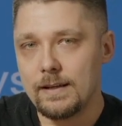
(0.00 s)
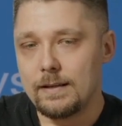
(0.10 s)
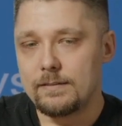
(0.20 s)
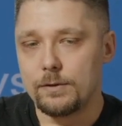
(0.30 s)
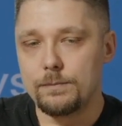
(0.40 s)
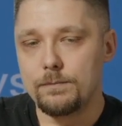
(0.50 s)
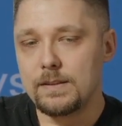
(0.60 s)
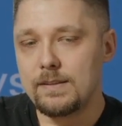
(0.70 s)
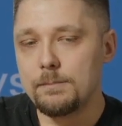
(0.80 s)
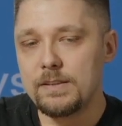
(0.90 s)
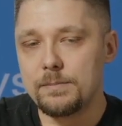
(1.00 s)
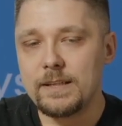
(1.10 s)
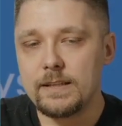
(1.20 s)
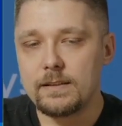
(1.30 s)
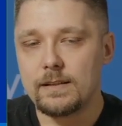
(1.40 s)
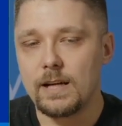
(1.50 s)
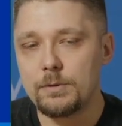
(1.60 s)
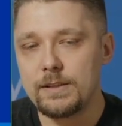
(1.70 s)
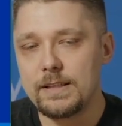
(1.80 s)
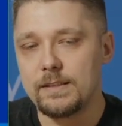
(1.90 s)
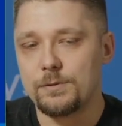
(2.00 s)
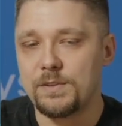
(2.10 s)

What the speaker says: So simply speaking, hibernate is